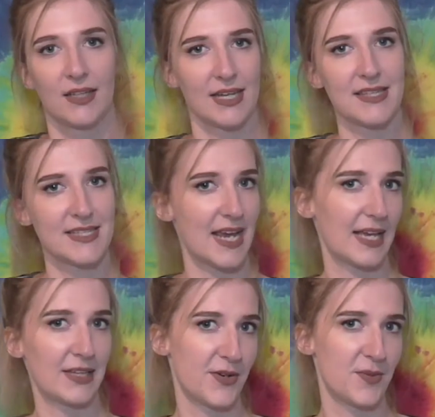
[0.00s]
Let's
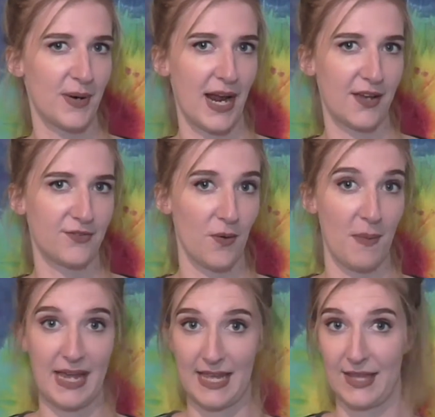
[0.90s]
take a little break from
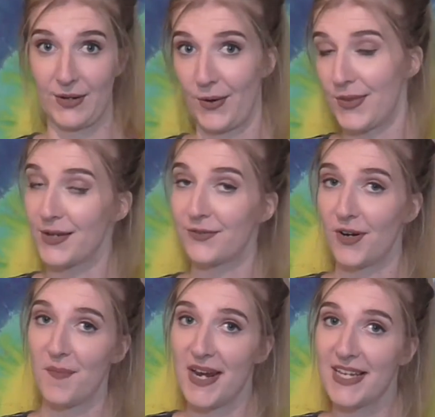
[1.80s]
making the clothing
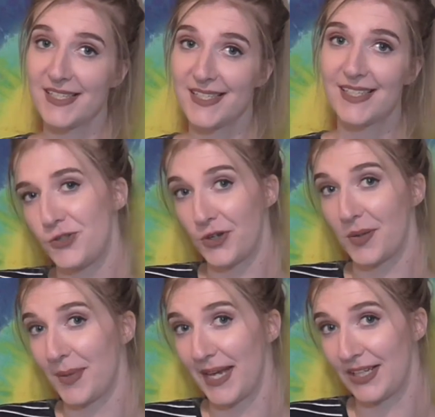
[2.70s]
for a minute. To
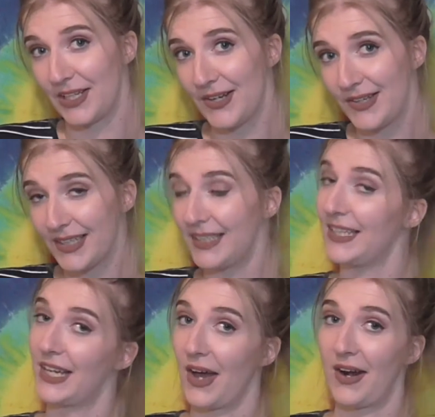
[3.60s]
complete a look,
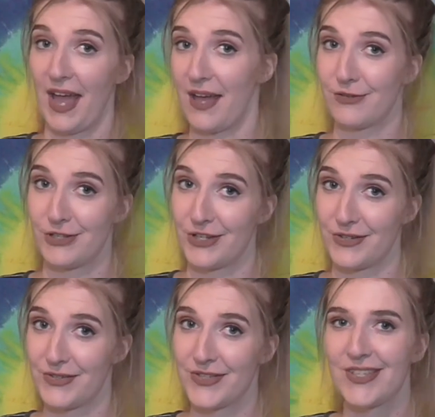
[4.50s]
you gotta have
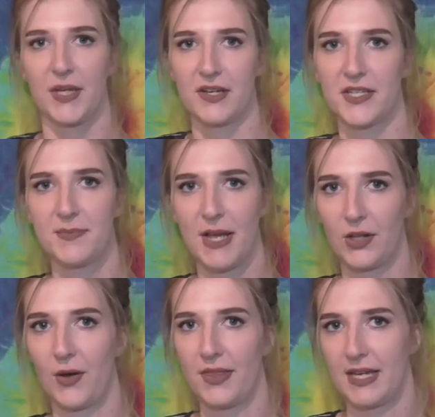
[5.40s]
shoes. Because my
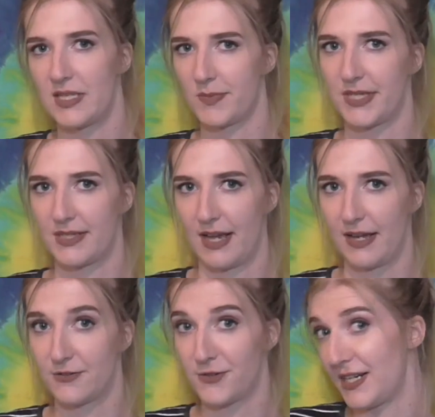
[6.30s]
clothing has been
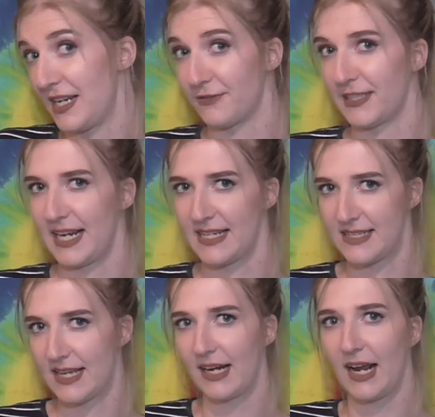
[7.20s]
designed for an everyday
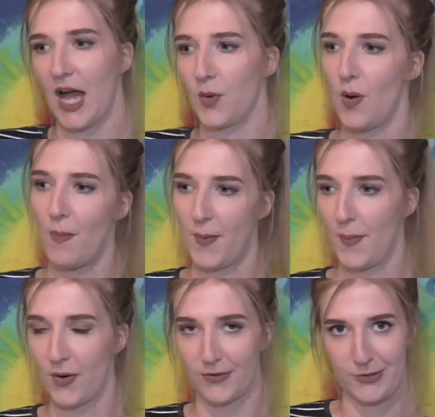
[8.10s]
setting, I want my
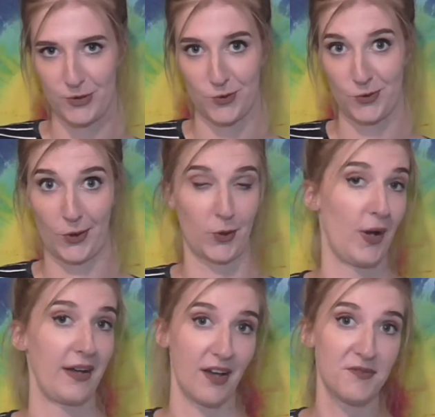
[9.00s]
models to look
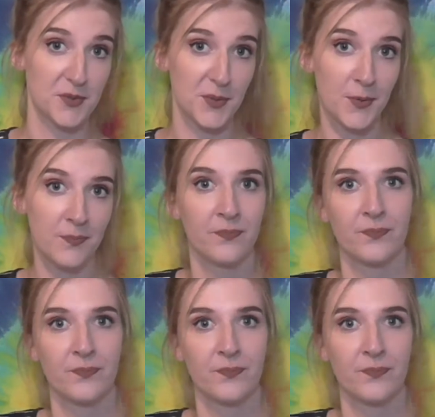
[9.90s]
quite comfortable.